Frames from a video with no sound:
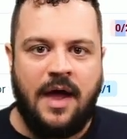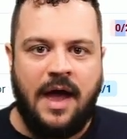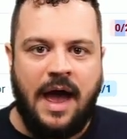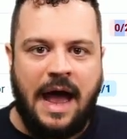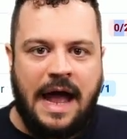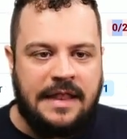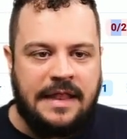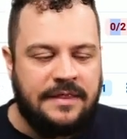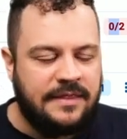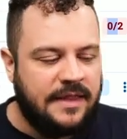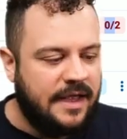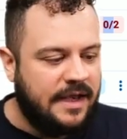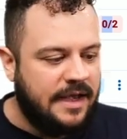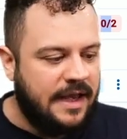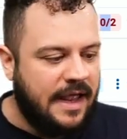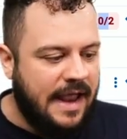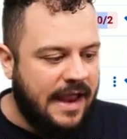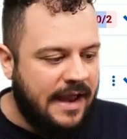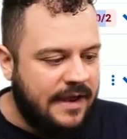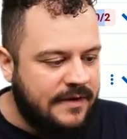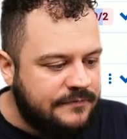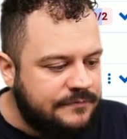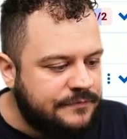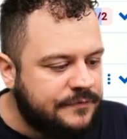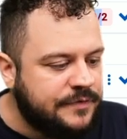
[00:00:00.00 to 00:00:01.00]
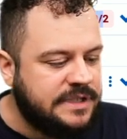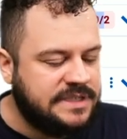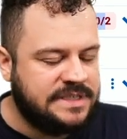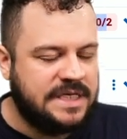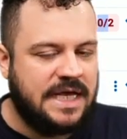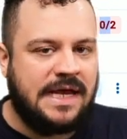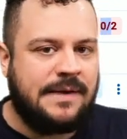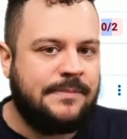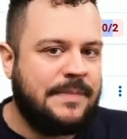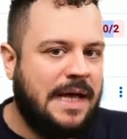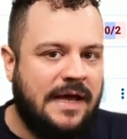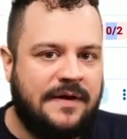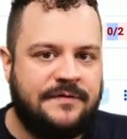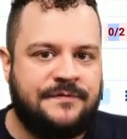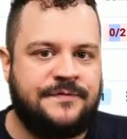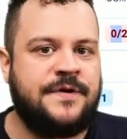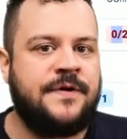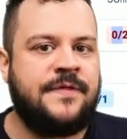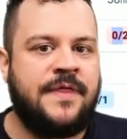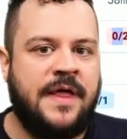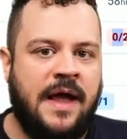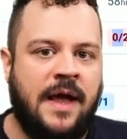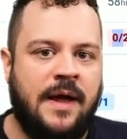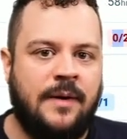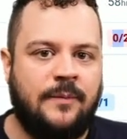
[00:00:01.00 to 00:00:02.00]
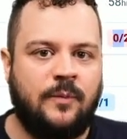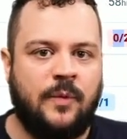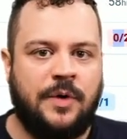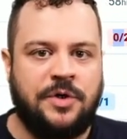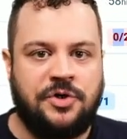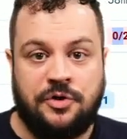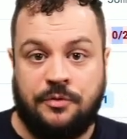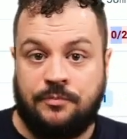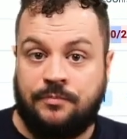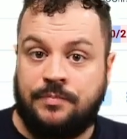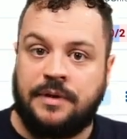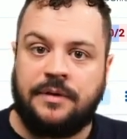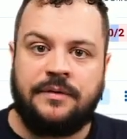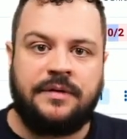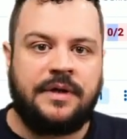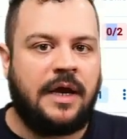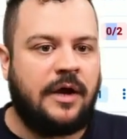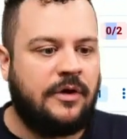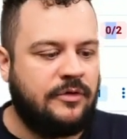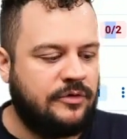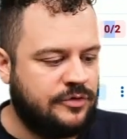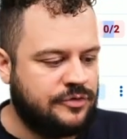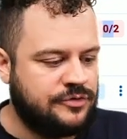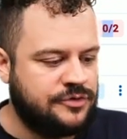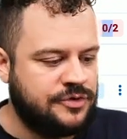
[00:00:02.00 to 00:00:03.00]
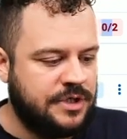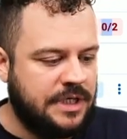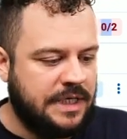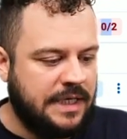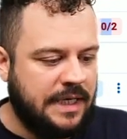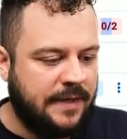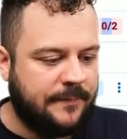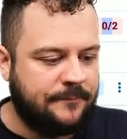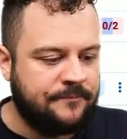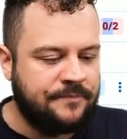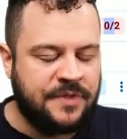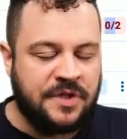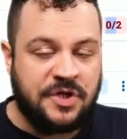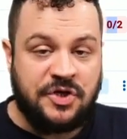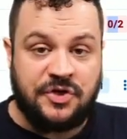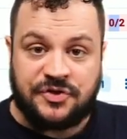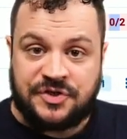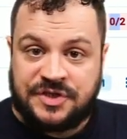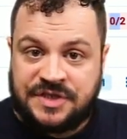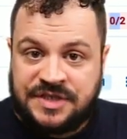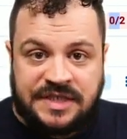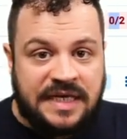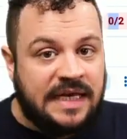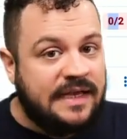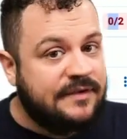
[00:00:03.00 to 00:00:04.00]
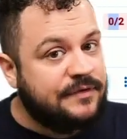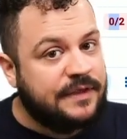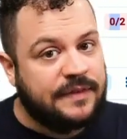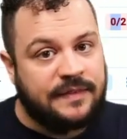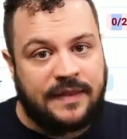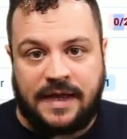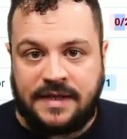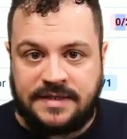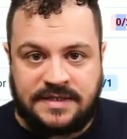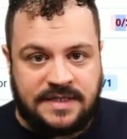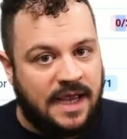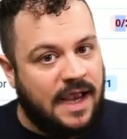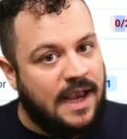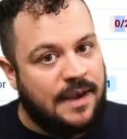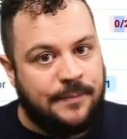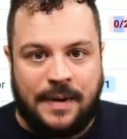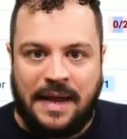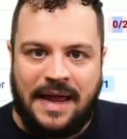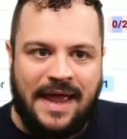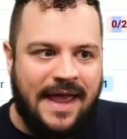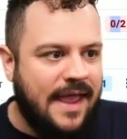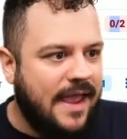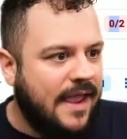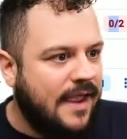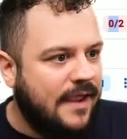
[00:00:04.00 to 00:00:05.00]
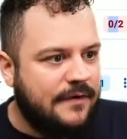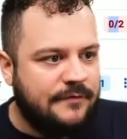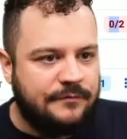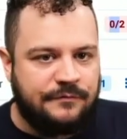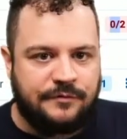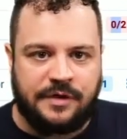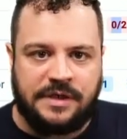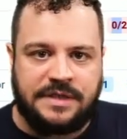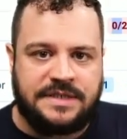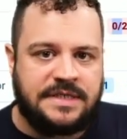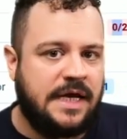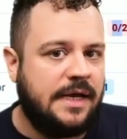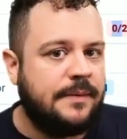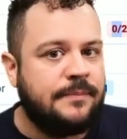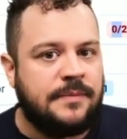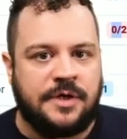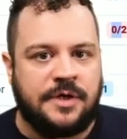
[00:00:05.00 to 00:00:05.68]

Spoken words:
And then every time after that, when you're building out your training, you're saving that time every time that you're